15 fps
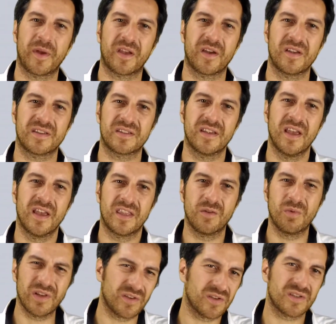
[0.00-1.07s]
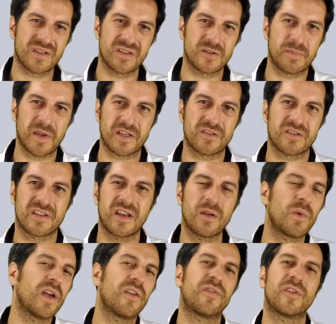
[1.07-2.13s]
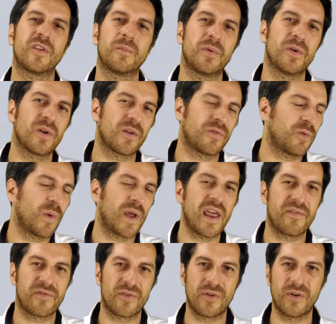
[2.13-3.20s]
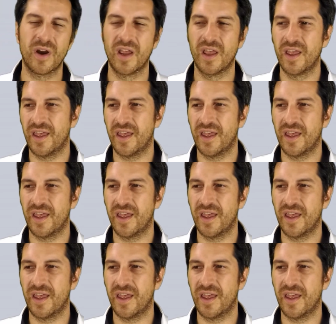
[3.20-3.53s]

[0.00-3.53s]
because you will use these pictures anyway for your book, for whatever,